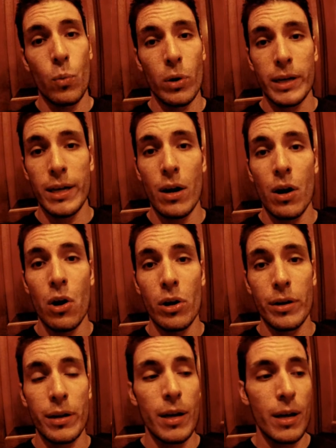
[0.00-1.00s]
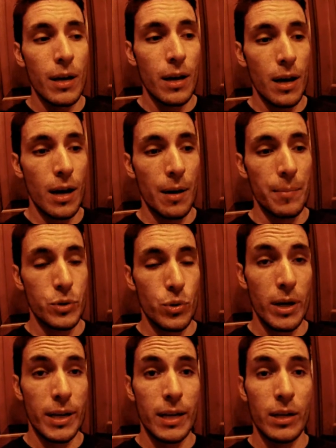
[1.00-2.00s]
working out hard and
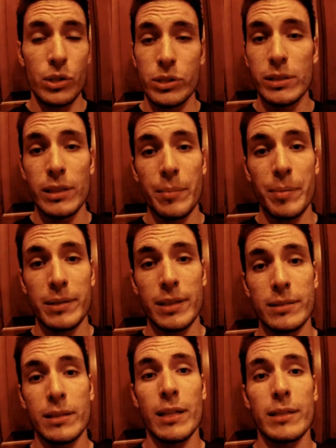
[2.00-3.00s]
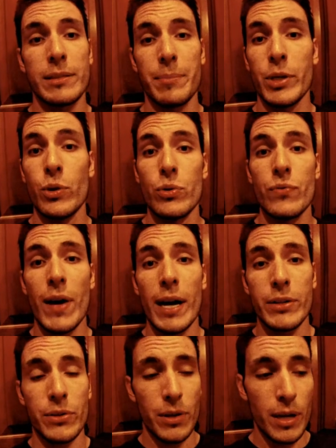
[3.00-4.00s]
trying to get good sleep, because that's a huge
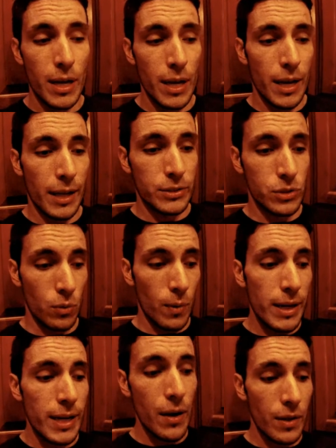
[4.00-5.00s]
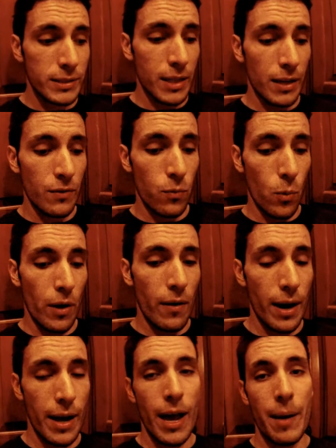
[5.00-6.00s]
factor. And so right now that's kind of where
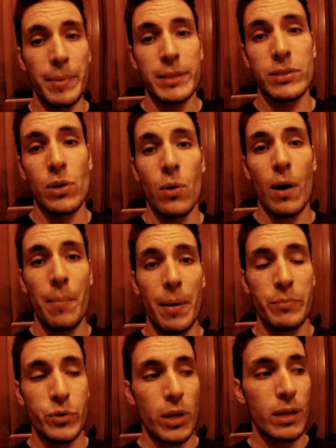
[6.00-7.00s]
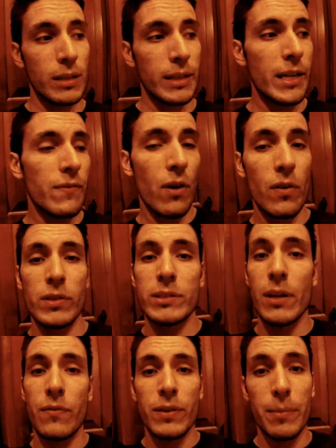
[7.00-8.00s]
I am. And so I'm trying to leave all the
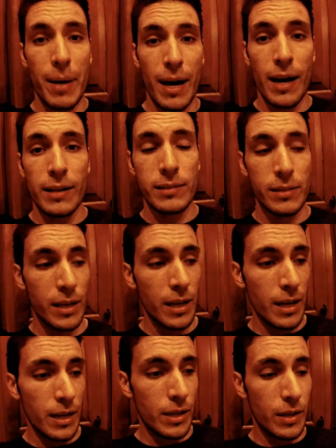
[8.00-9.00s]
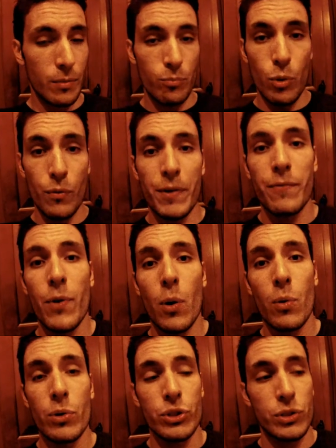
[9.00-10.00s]
stuff in the past, moving
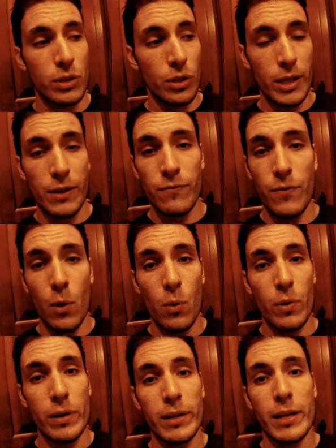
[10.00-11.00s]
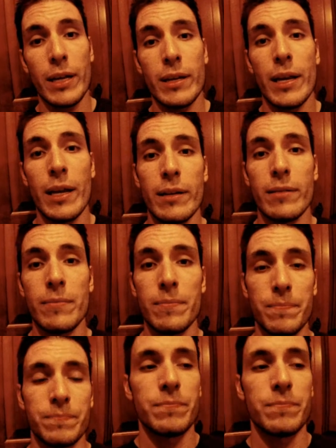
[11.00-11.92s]
forward, just looking forward and